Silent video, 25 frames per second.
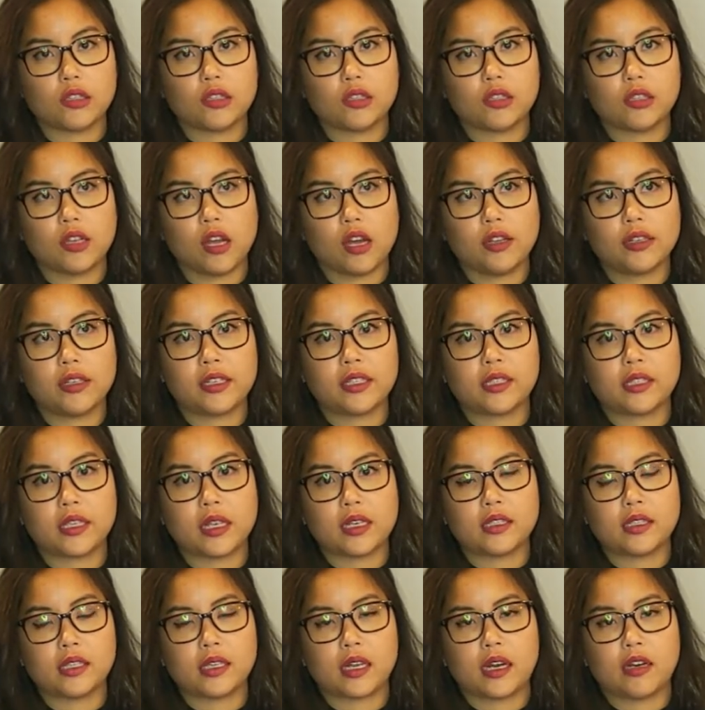not
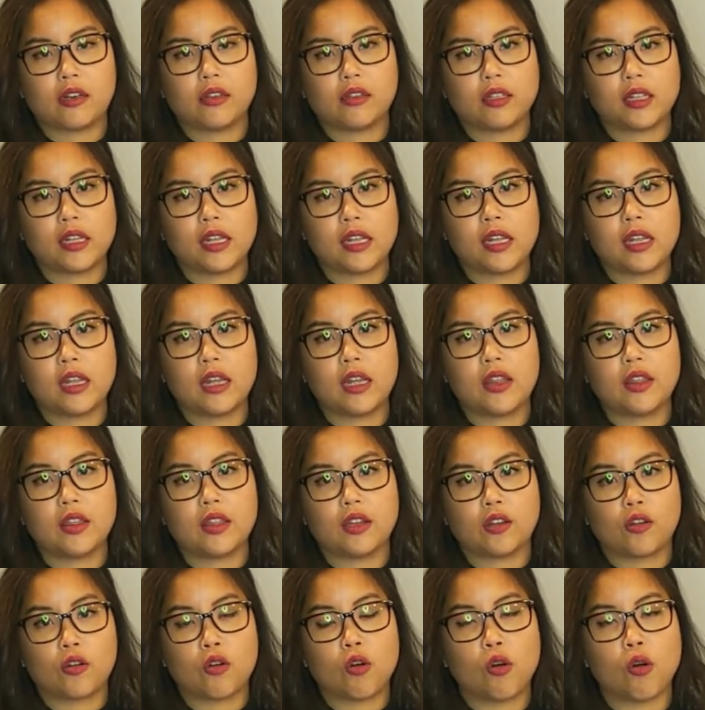necessarily the
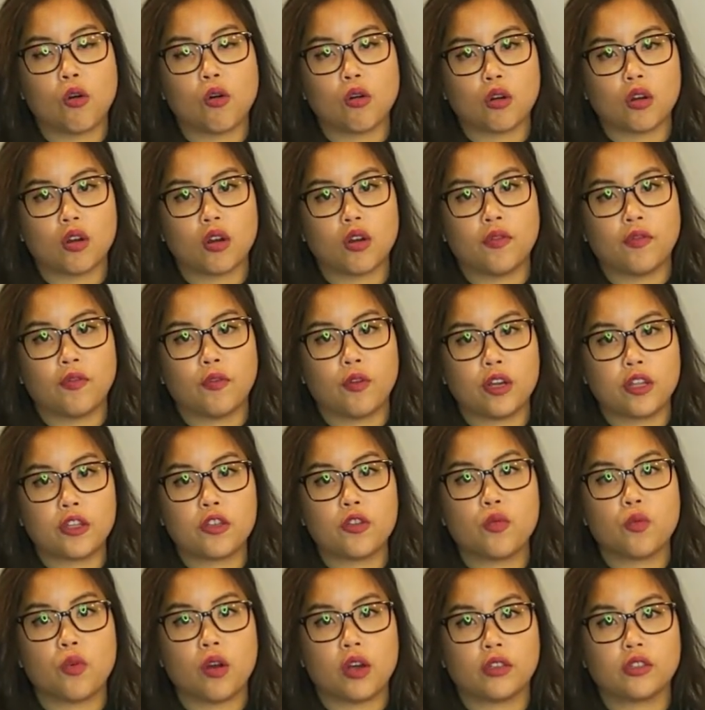core of what
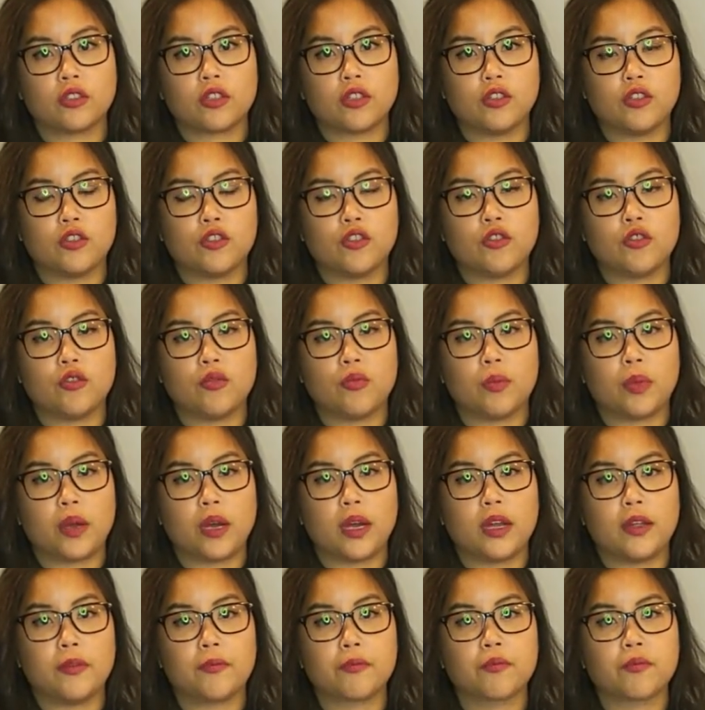you want to do,
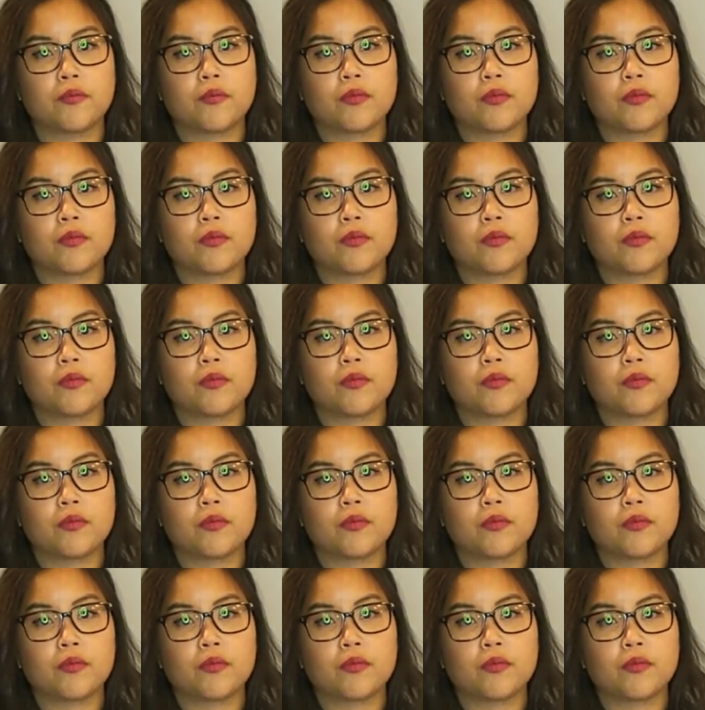but